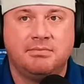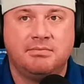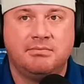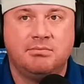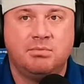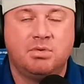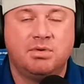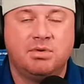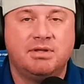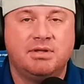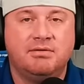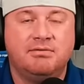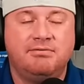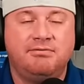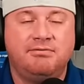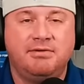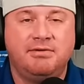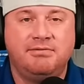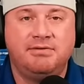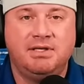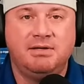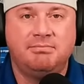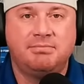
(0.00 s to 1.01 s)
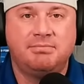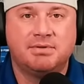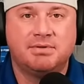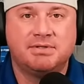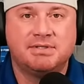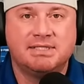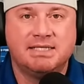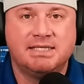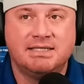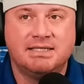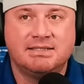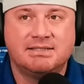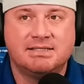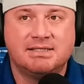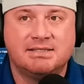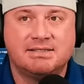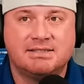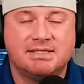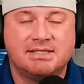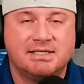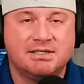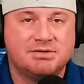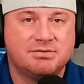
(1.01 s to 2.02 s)
More than fifty percent
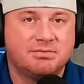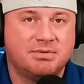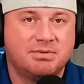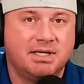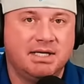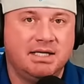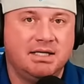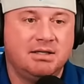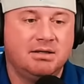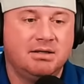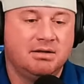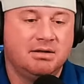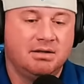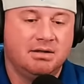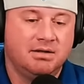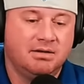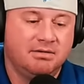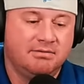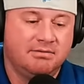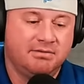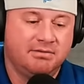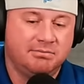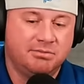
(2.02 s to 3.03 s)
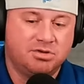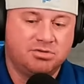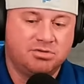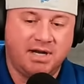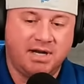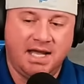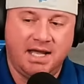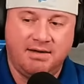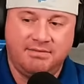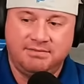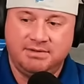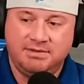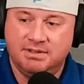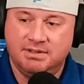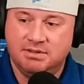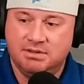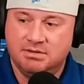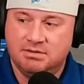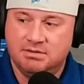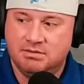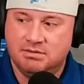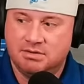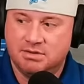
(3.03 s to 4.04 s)
success rate from draft
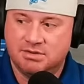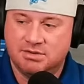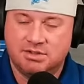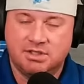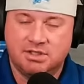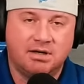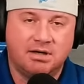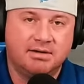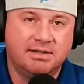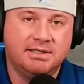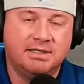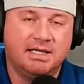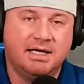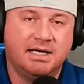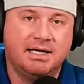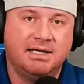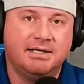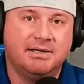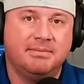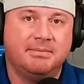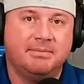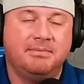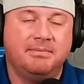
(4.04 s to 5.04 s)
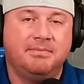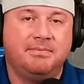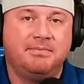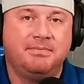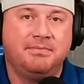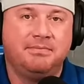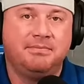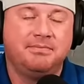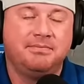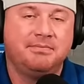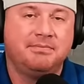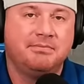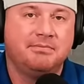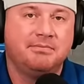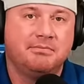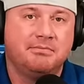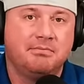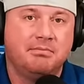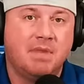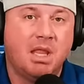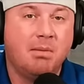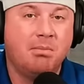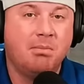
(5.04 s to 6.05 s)
to starting lineup.
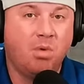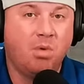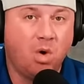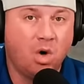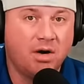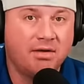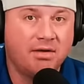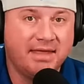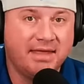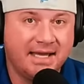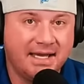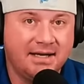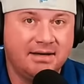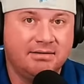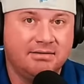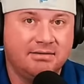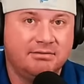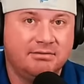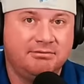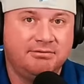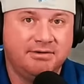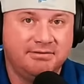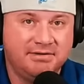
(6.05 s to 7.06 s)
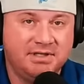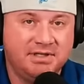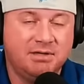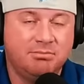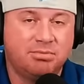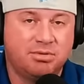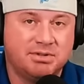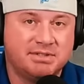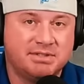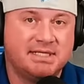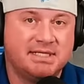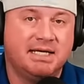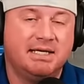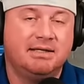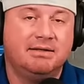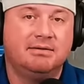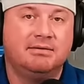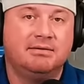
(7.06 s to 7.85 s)
More than fifty percent.